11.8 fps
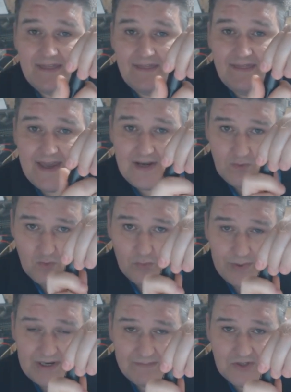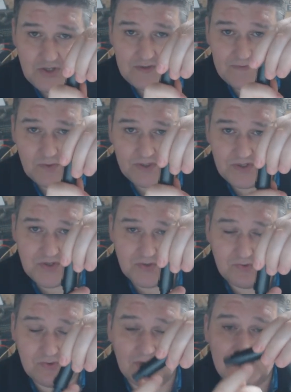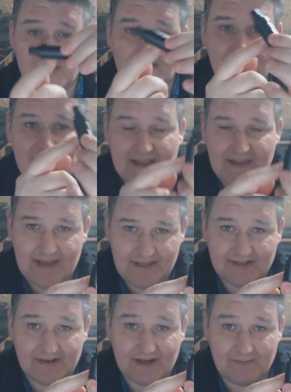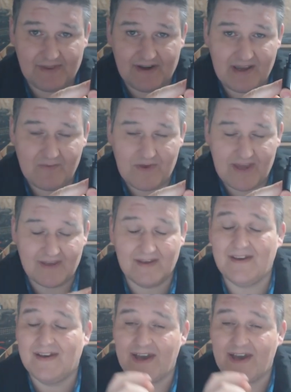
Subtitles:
Then open up the juice flow control and then turn it up the right way.